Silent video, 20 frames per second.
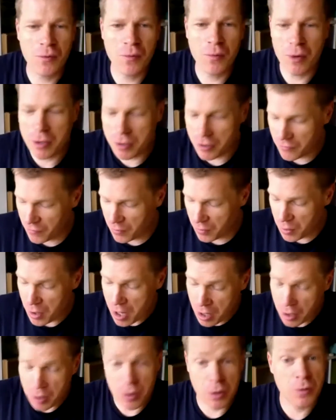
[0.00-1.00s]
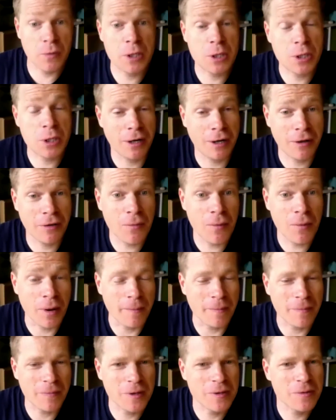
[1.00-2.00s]
wonderful. Could we try another one?
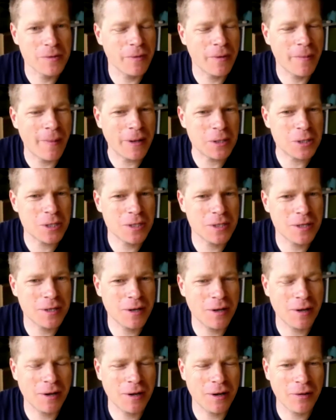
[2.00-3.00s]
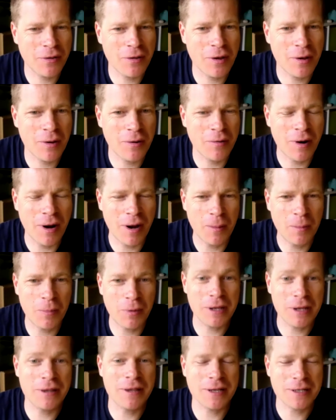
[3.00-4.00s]
You mentioned another
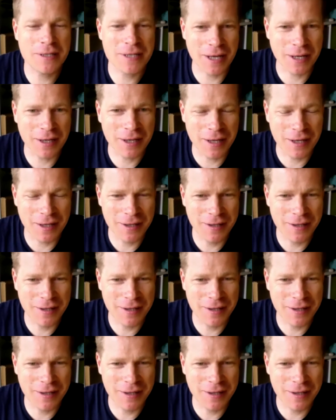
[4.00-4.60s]
breathing technique.